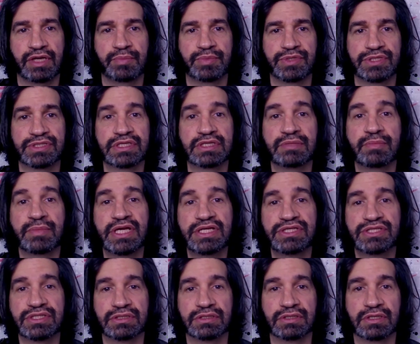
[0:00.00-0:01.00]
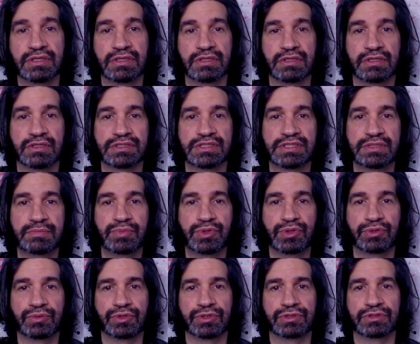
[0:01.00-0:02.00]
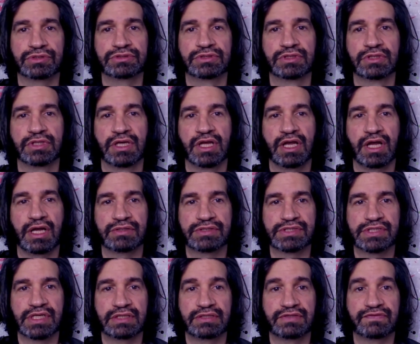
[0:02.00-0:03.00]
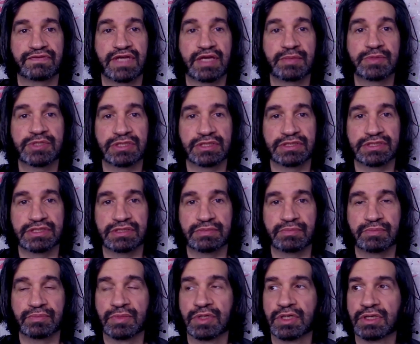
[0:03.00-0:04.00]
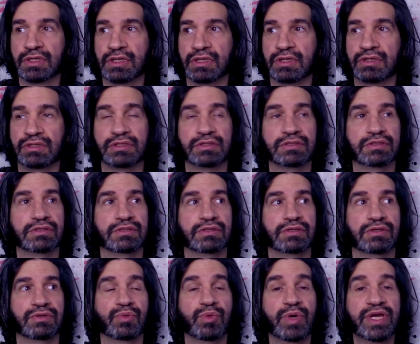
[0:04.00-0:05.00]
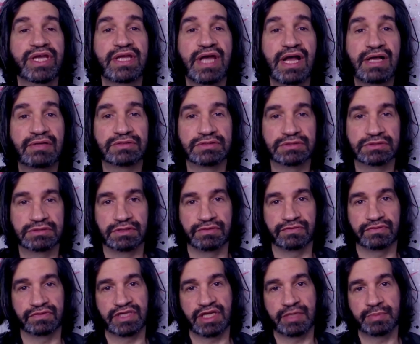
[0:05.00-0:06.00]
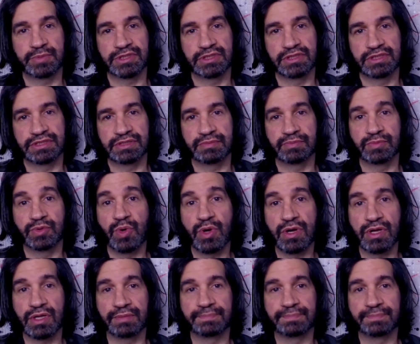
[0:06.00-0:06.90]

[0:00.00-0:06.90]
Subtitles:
us imagine a simpler world outside of capitalism, a way out of capitalism noir.